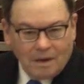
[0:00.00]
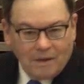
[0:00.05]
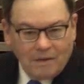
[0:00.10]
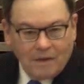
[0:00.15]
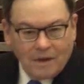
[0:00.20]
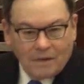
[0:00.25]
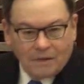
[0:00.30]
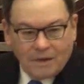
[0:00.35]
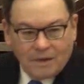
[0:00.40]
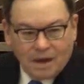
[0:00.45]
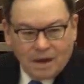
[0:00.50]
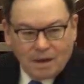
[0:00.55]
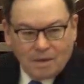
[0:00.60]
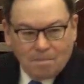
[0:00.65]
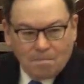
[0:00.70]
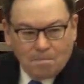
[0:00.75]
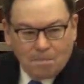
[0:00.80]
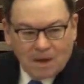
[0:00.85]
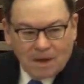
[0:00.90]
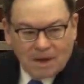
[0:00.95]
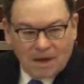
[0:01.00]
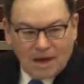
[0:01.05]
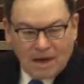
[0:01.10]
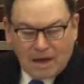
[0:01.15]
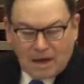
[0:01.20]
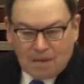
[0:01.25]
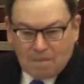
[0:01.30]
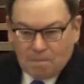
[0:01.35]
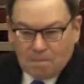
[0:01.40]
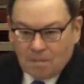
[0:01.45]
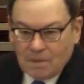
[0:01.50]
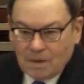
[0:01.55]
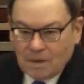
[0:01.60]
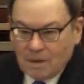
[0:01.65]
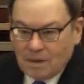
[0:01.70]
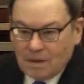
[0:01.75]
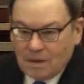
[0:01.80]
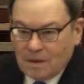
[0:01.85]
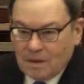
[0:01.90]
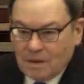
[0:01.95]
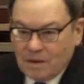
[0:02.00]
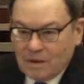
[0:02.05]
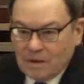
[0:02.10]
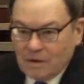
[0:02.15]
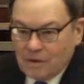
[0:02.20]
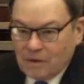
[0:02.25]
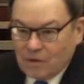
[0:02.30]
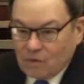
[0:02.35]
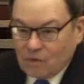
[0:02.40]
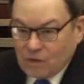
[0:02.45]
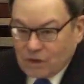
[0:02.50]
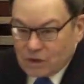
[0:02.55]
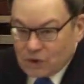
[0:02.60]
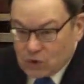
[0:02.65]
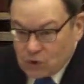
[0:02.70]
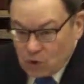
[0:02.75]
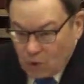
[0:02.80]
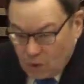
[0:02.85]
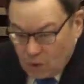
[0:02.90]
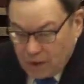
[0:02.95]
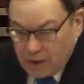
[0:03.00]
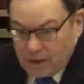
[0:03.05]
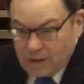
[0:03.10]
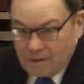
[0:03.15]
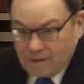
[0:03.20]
that they became the story.